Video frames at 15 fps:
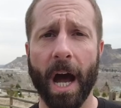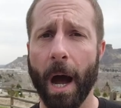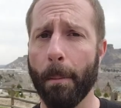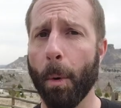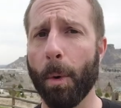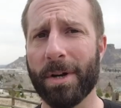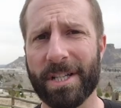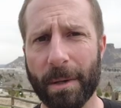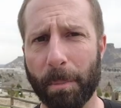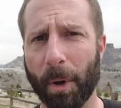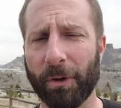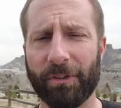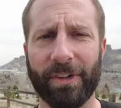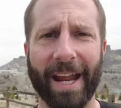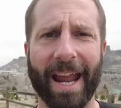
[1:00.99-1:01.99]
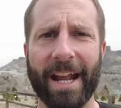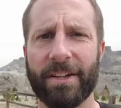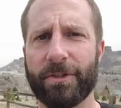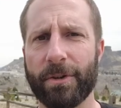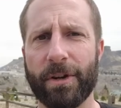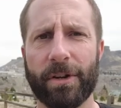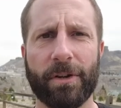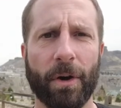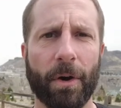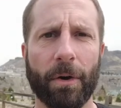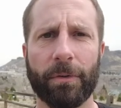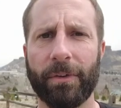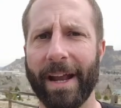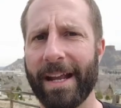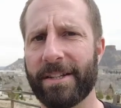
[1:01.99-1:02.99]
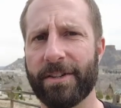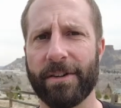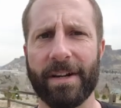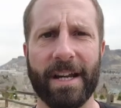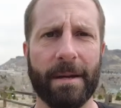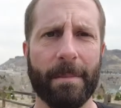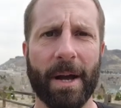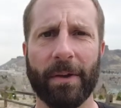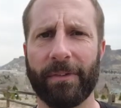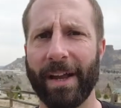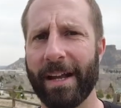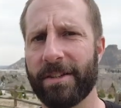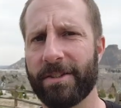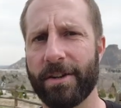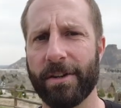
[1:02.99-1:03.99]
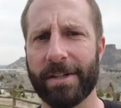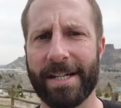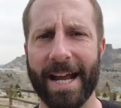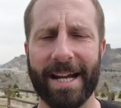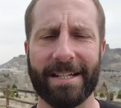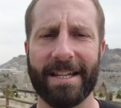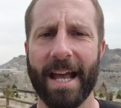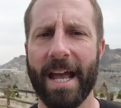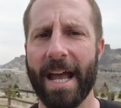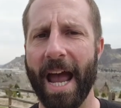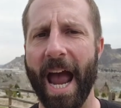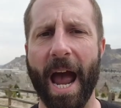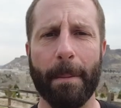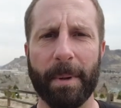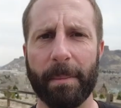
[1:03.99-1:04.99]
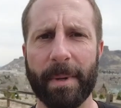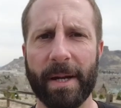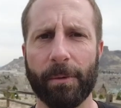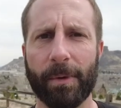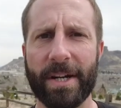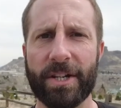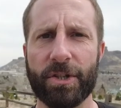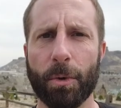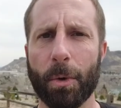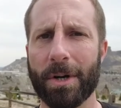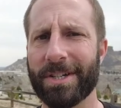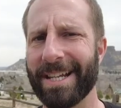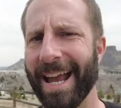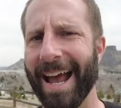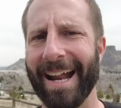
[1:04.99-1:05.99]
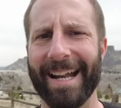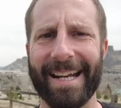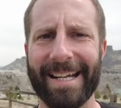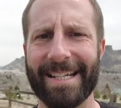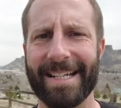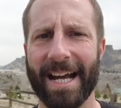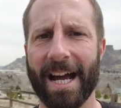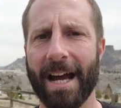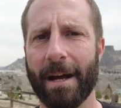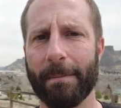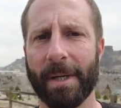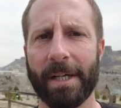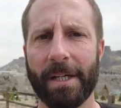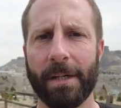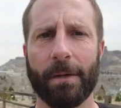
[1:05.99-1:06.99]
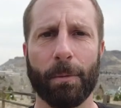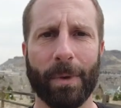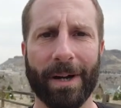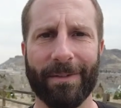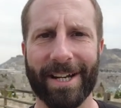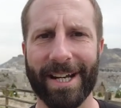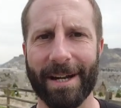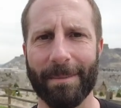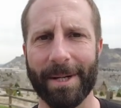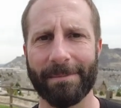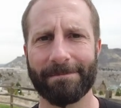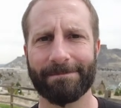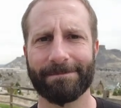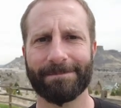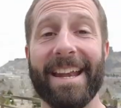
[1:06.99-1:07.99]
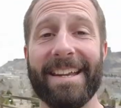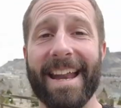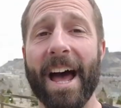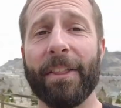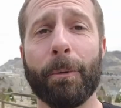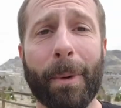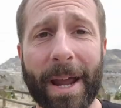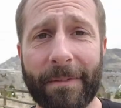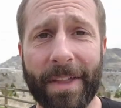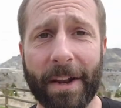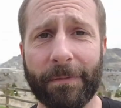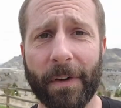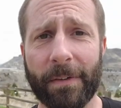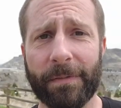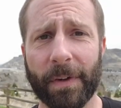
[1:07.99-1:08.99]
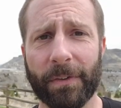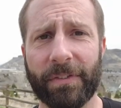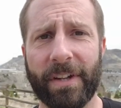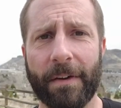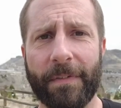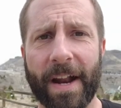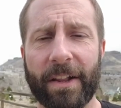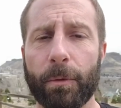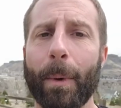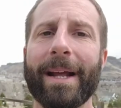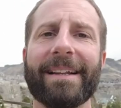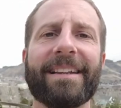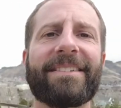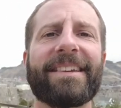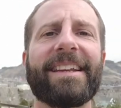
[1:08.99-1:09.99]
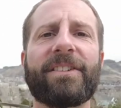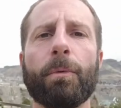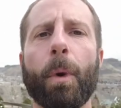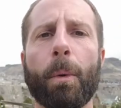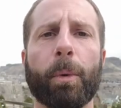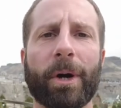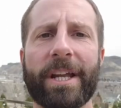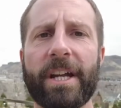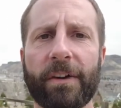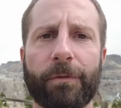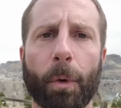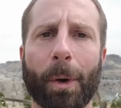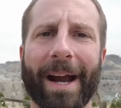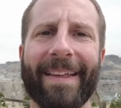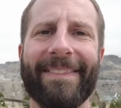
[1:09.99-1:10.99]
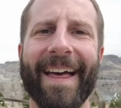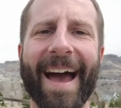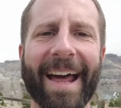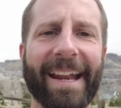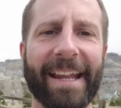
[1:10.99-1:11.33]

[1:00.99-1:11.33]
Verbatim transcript: I'm always the person answering your calls, answering your emails, answering your texts. Happy to be a resource at any time, whenever you need me. Now that we have that fun-filled stuff out of the way, let's get to what we're here for, and that